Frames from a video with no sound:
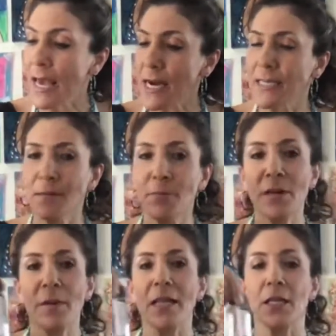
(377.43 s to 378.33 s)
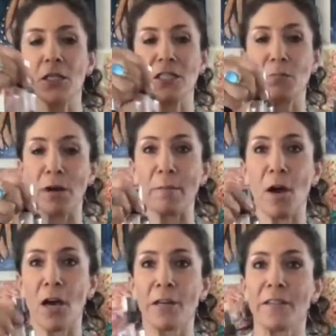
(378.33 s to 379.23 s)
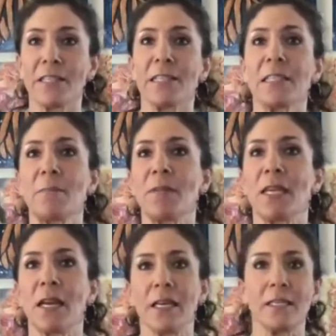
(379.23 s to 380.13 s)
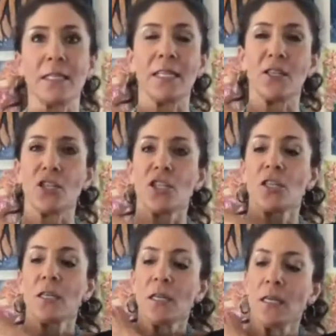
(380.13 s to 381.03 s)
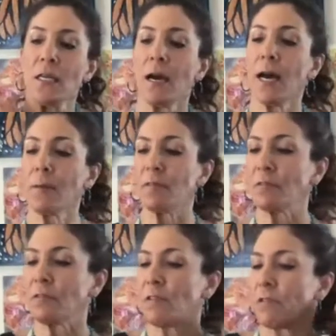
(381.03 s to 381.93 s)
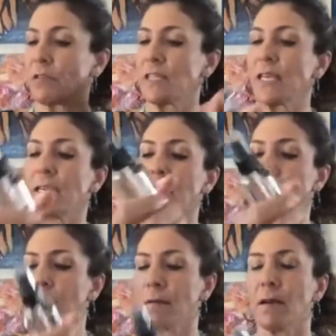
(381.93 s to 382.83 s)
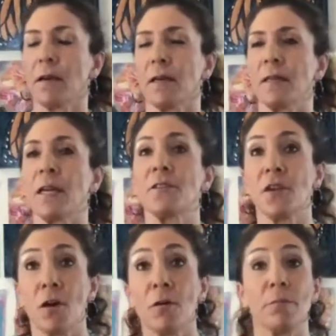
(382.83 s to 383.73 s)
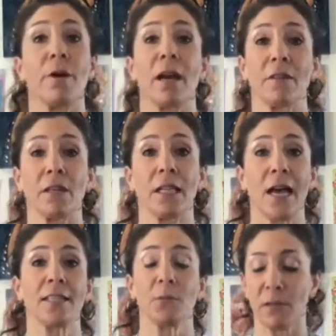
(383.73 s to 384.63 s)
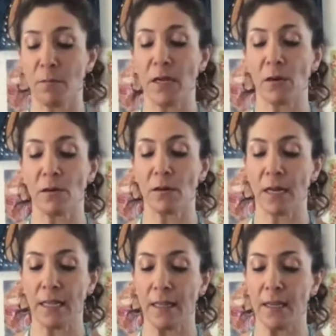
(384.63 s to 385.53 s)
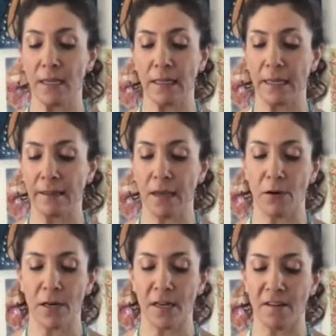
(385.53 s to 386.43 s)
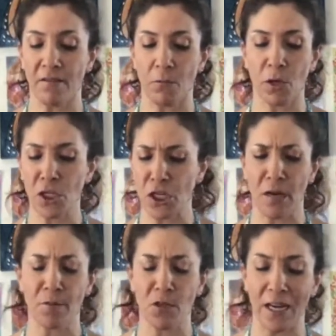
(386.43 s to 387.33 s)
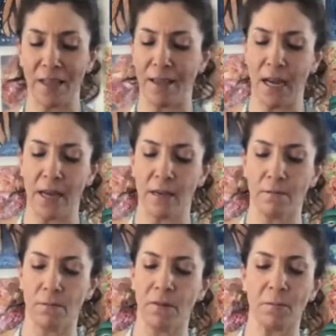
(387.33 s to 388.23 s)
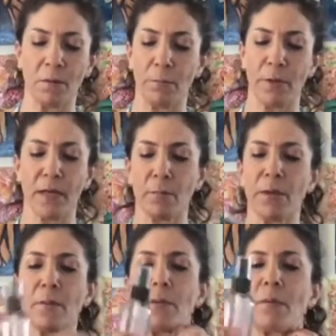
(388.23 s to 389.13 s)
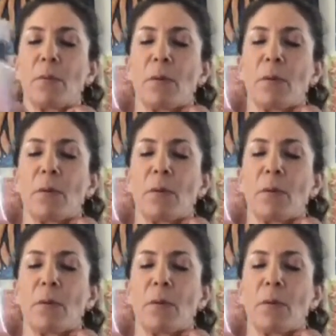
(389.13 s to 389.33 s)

And I did bring my little spray bottle. This is something I teach if you've ever taken an adult private class with me or anything like that, or any of the workshops or anything. I am a big